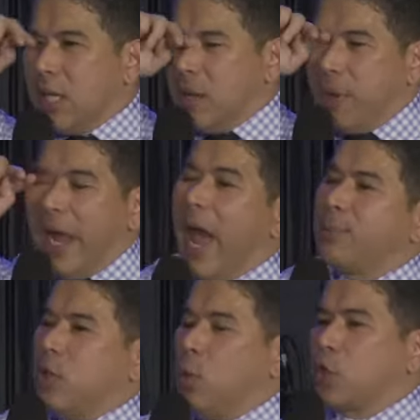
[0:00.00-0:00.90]

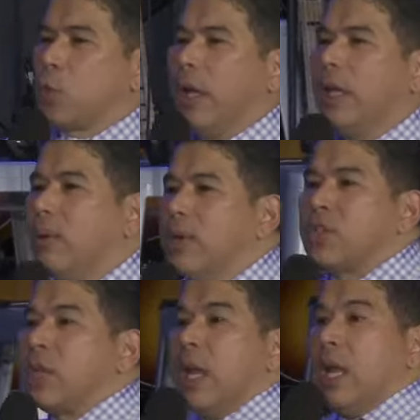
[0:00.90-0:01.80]
Perhaps it was when he
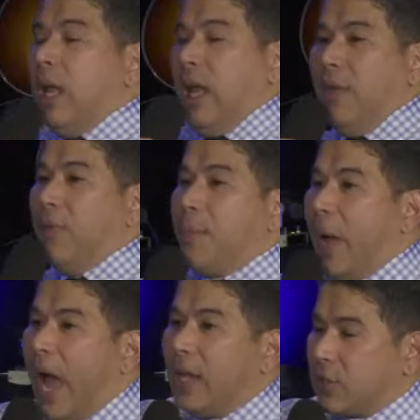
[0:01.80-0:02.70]
was in the
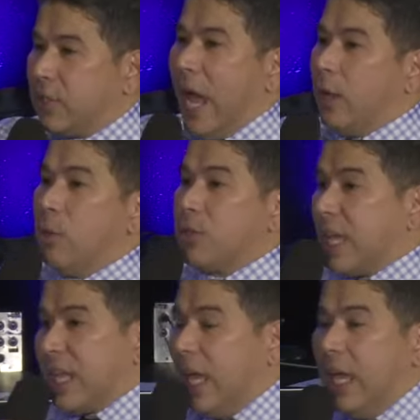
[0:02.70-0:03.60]
palace now. He was the
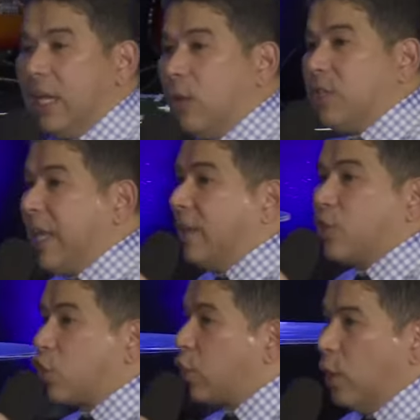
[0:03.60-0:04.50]
king and he was getting
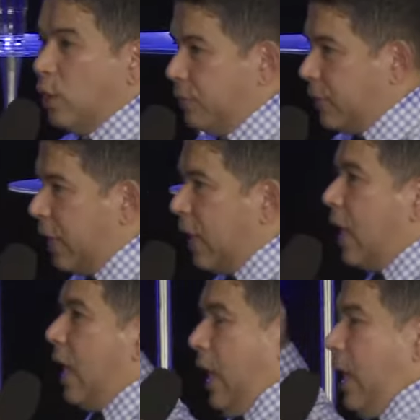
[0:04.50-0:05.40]
served.
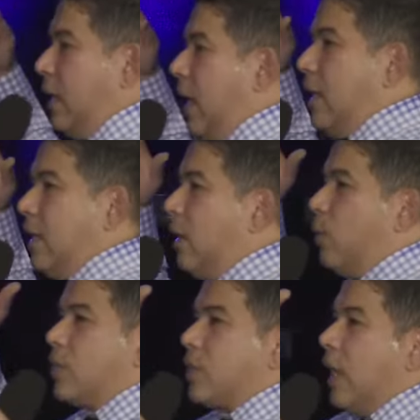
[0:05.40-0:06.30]
And, and he
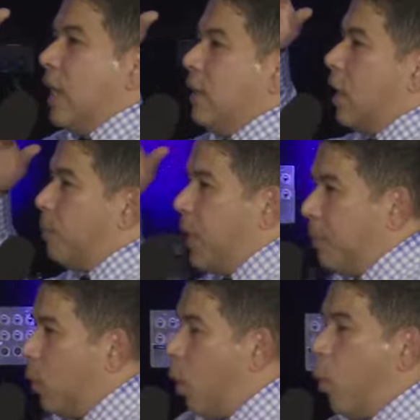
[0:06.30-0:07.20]
was, you know,
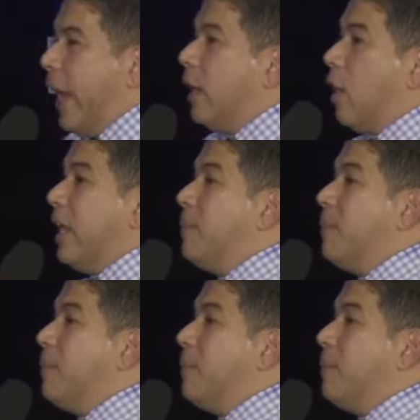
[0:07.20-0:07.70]
people were waiting on him